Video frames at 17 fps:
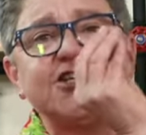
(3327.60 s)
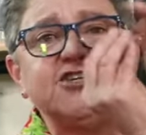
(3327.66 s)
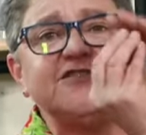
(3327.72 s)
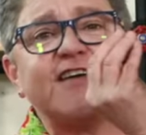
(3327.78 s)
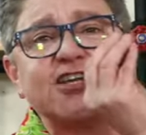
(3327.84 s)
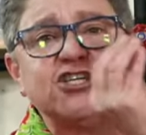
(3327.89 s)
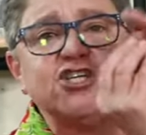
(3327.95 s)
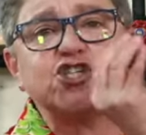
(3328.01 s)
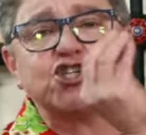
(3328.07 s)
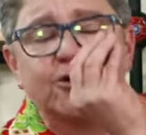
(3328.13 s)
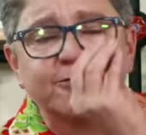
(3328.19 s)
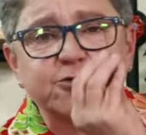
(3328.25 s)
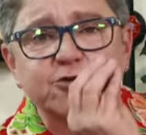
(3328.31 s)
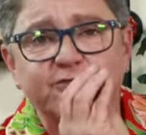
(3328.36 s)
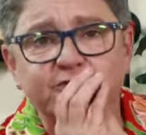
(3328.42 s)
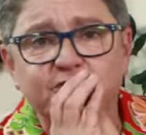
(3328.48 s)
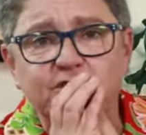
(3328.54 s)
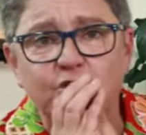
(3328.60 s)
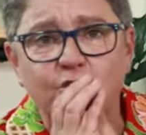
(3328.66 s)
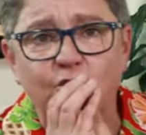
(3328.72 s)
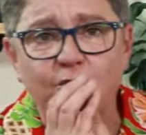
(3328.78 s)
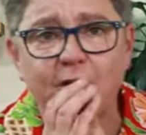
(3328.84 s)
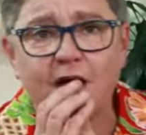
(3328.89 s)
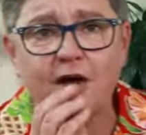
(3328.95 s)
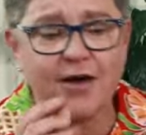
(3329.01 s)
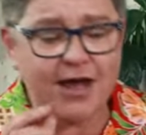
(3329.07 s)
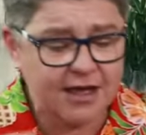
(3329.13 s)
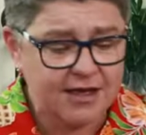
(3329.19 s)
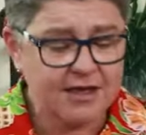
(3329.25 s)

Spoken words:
you've actually chopped off with the lawnmower.